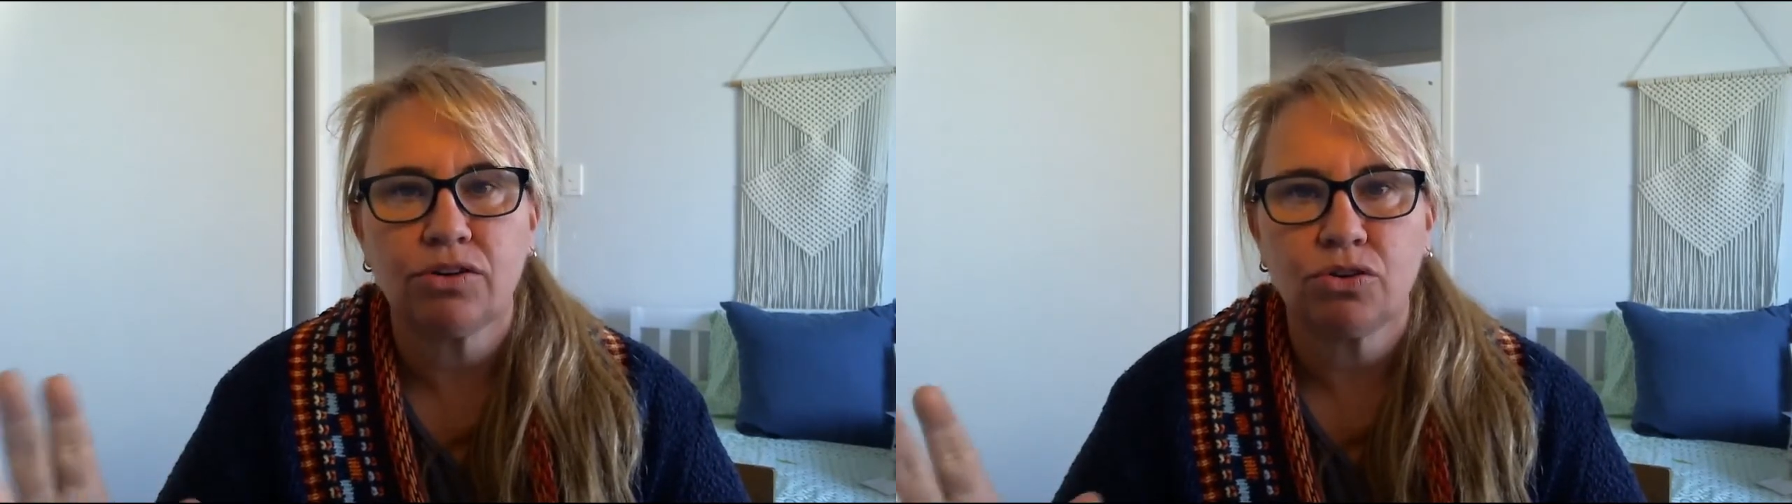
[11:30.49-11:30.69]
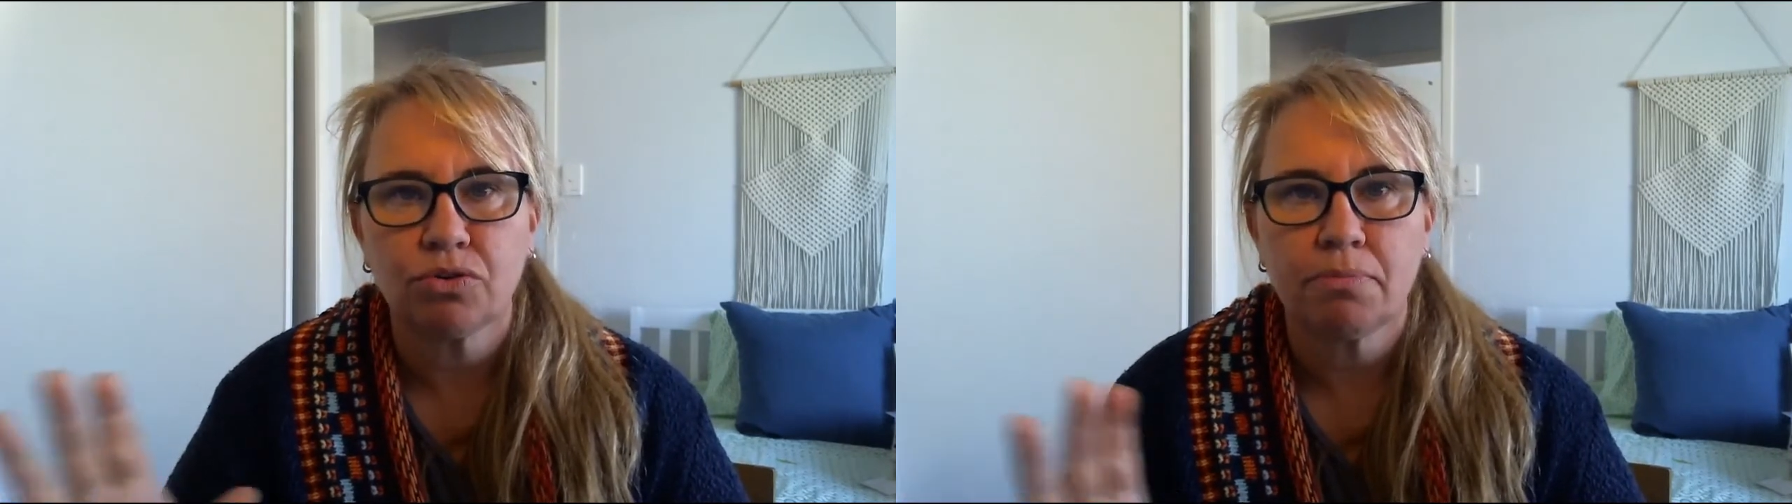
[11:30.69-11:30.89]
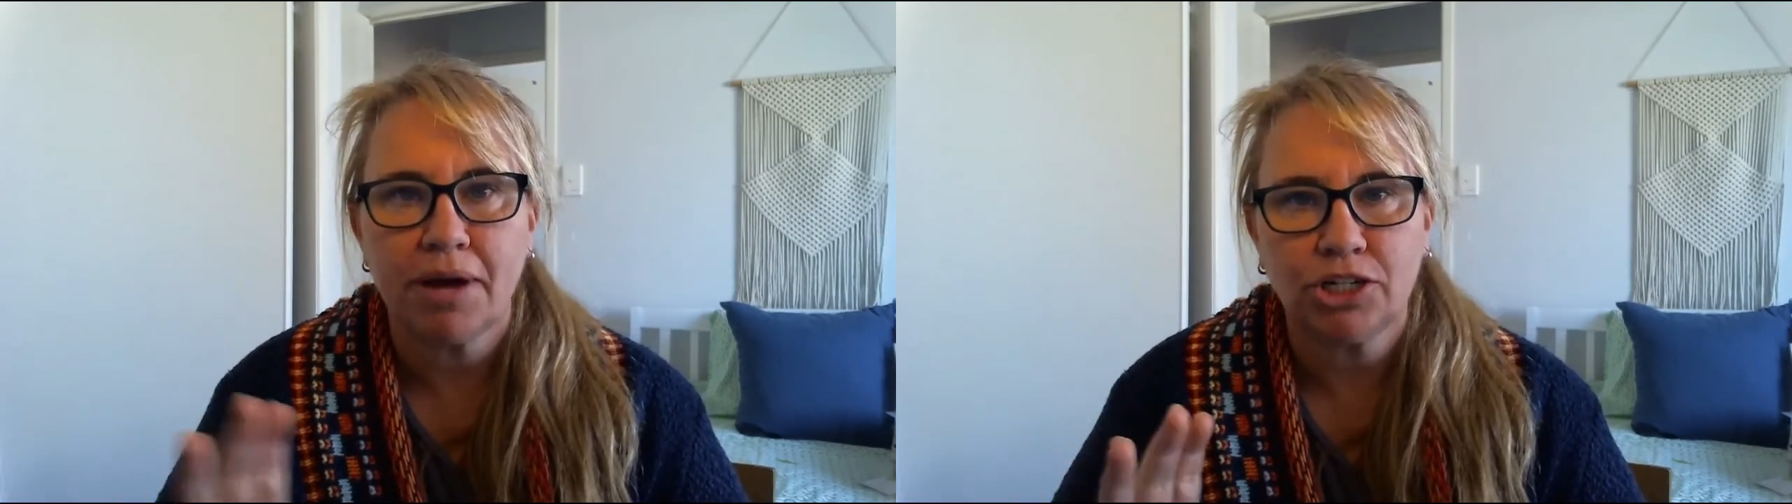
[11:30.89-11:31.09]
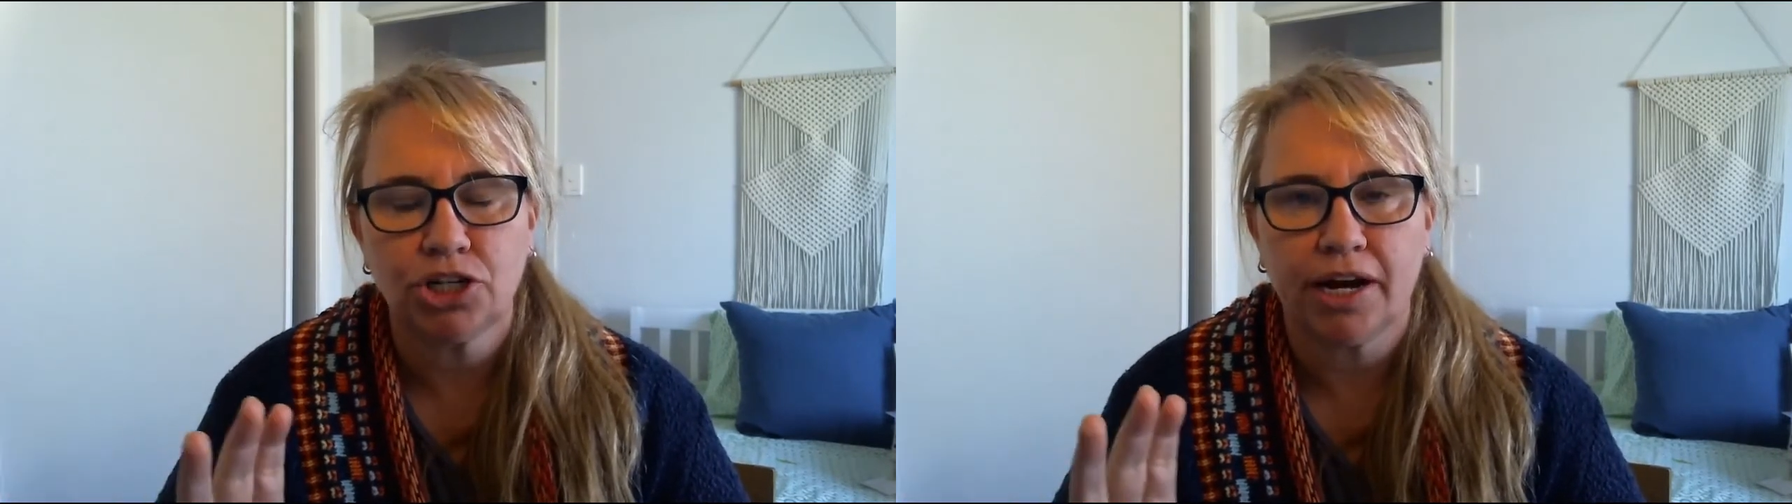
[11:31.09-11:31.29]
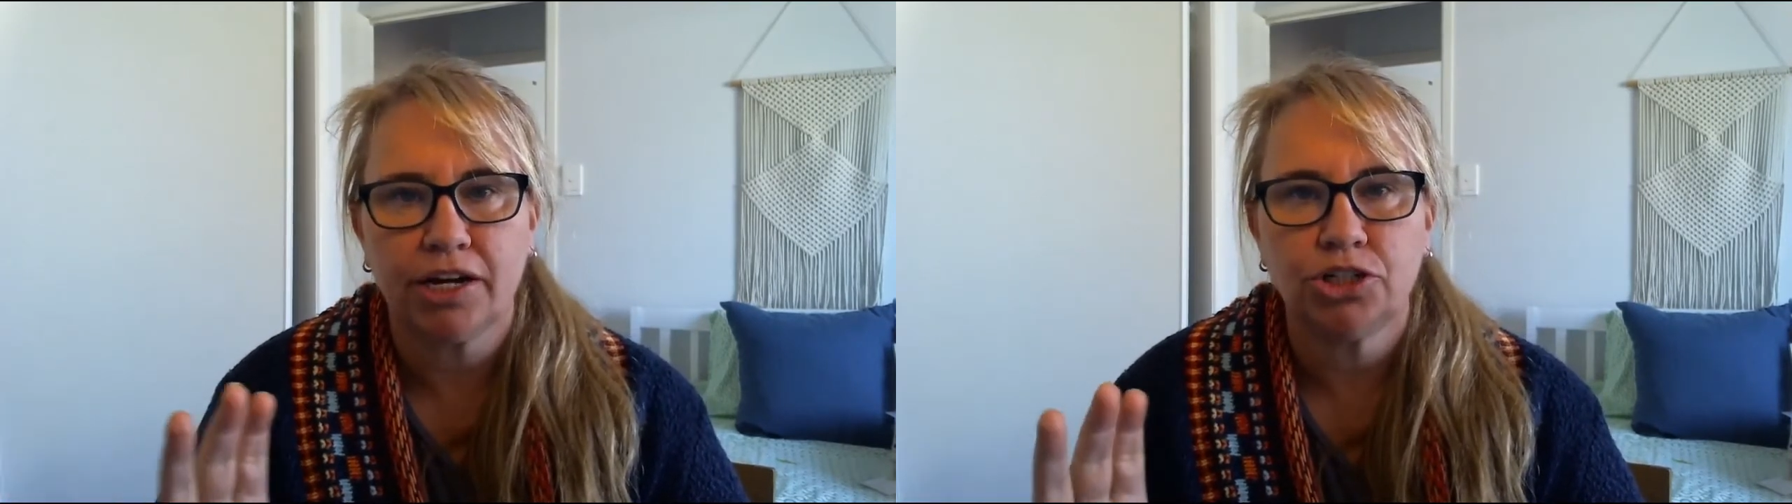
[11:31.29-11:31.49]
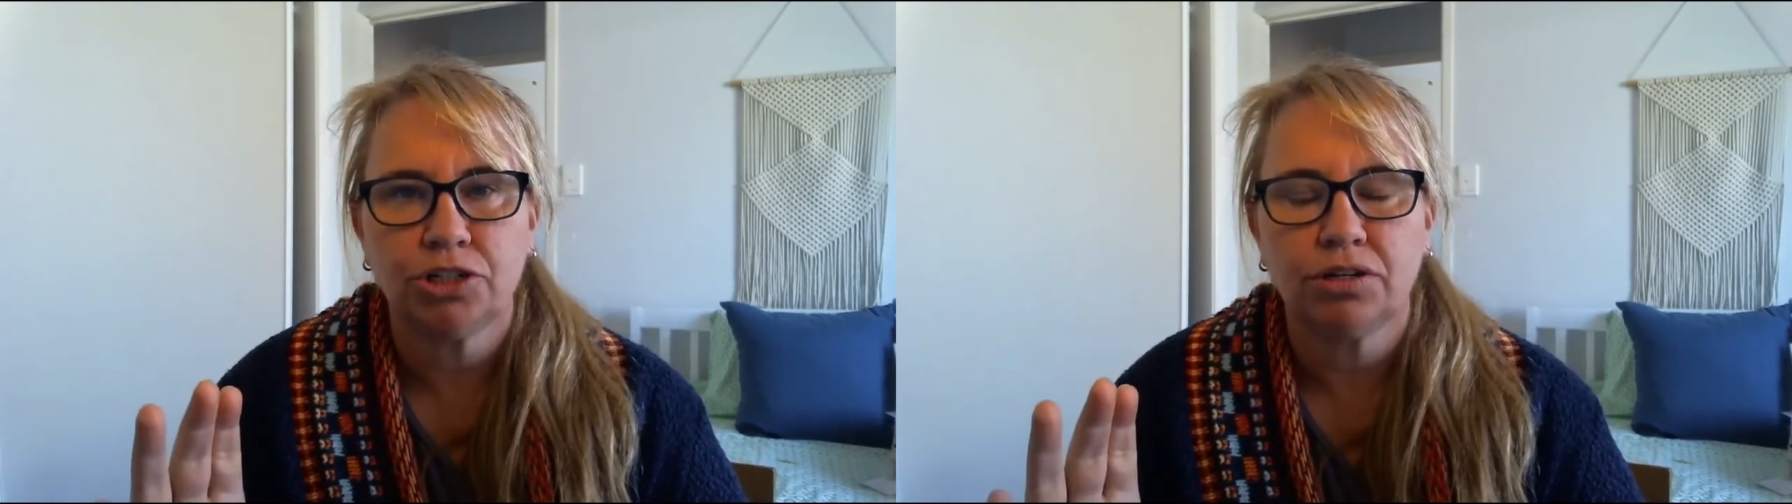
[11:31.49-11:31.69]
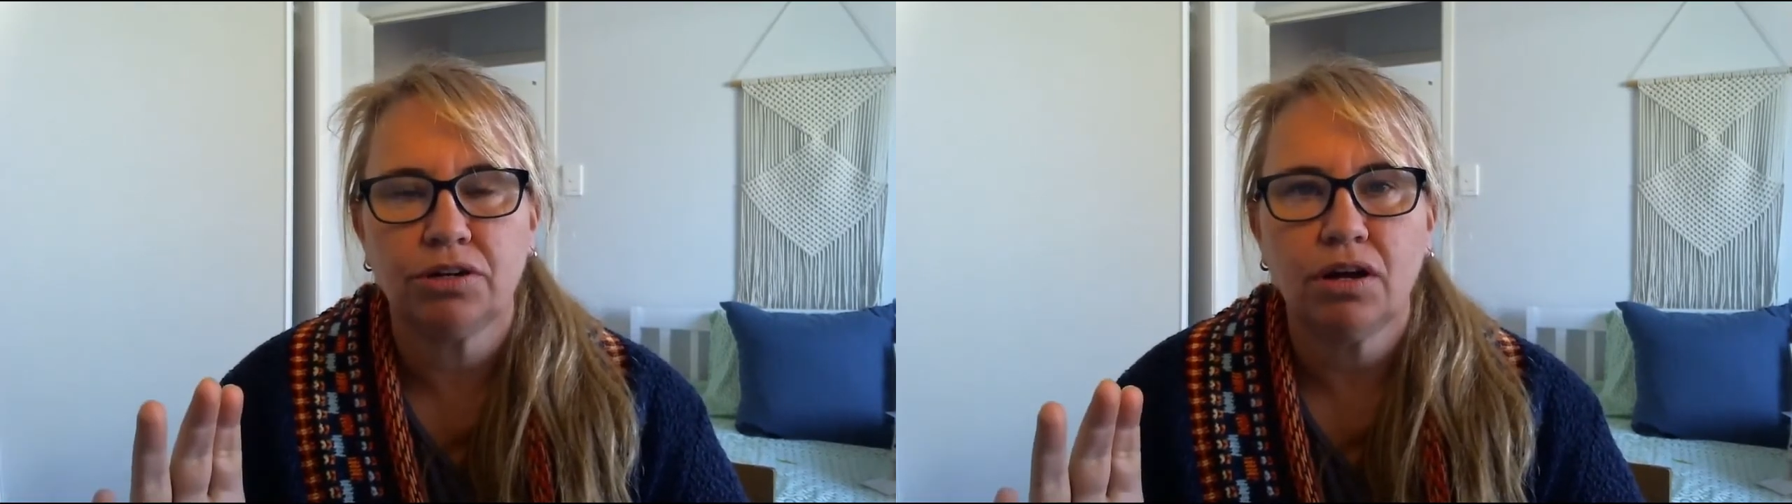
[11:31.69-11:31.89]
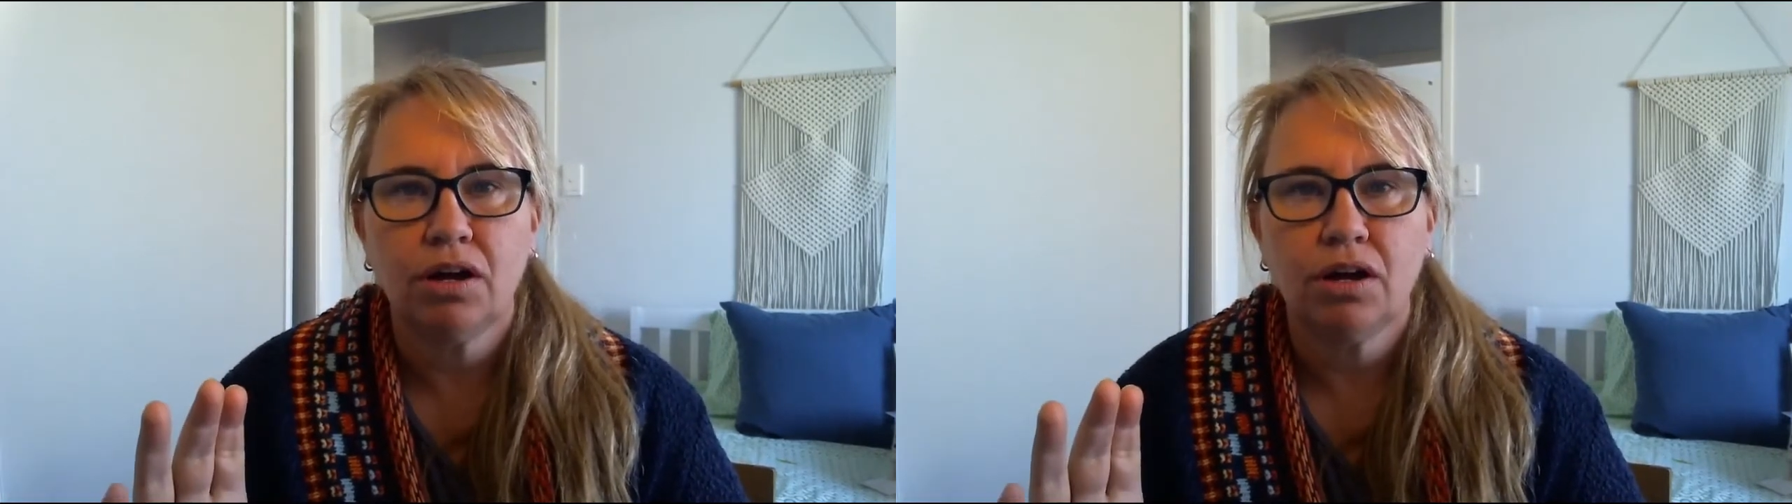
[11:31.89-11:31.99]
your imagination